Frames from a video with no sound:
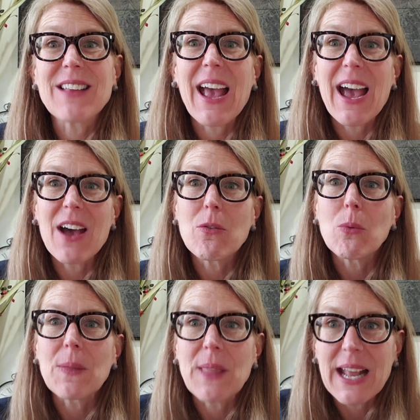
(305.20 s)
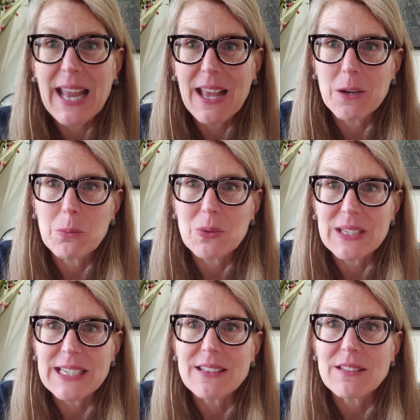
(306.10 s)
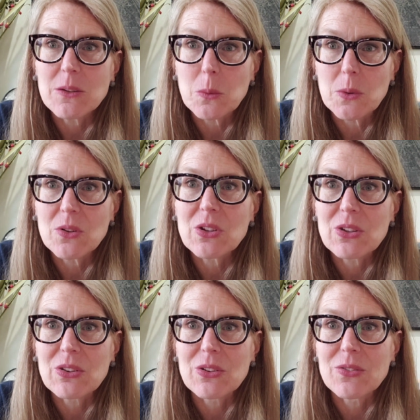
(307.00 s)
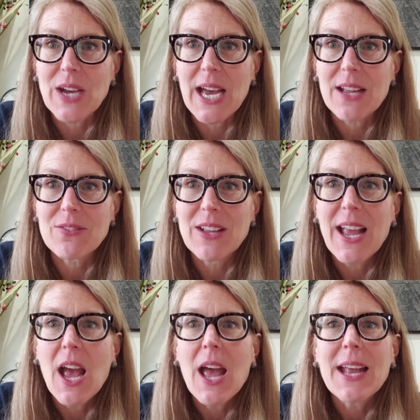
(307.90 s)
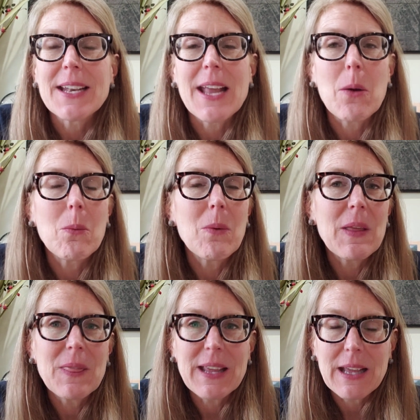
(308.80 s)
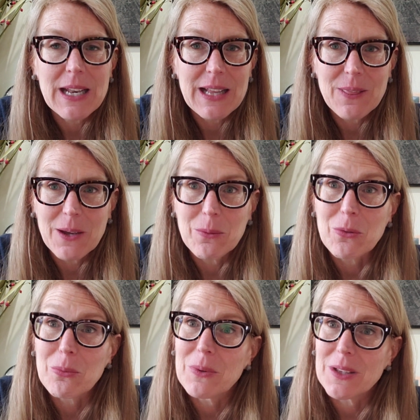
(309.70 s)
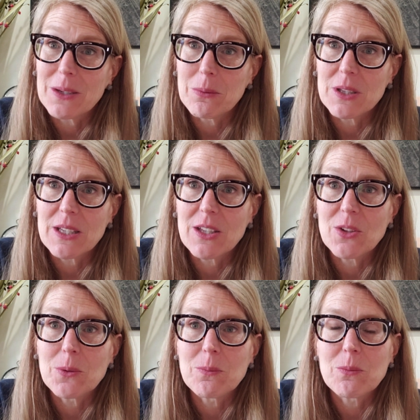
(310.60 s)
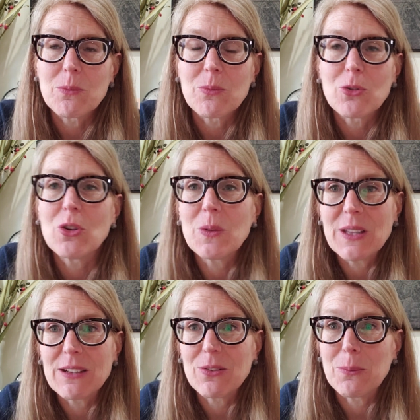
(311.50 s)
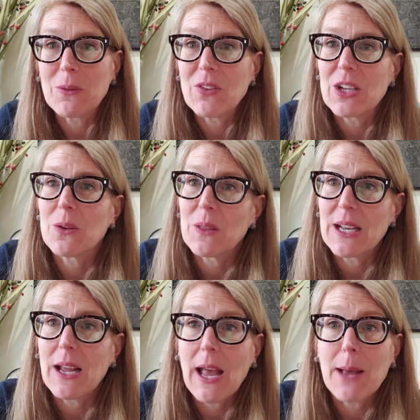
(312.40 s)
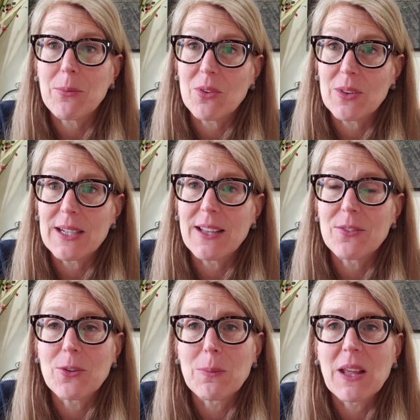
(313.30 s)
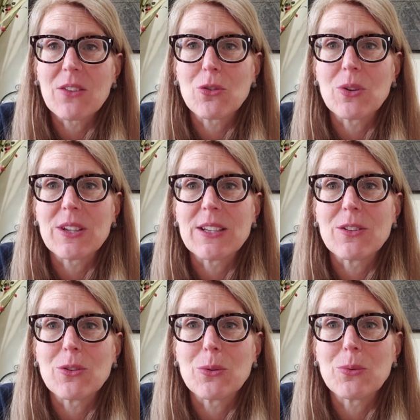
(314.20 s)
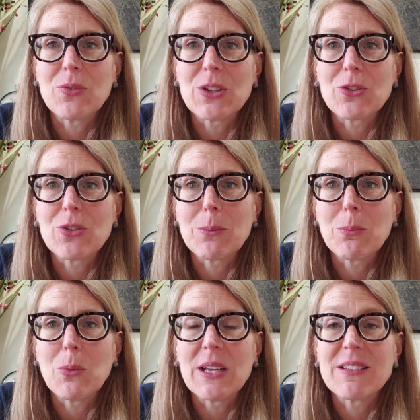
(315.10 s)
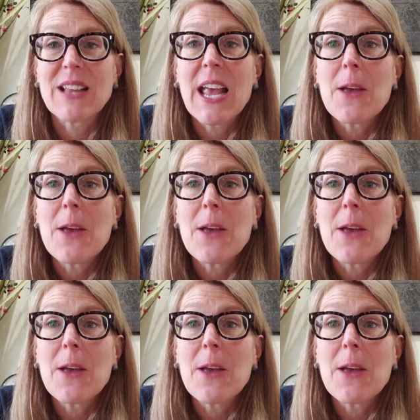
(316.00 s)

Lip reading: have what that animal needs in order to survive. Now, one thing that I thought was really, really cute, two things from the video that I absolutely loved from the Australian Zoo field trip was,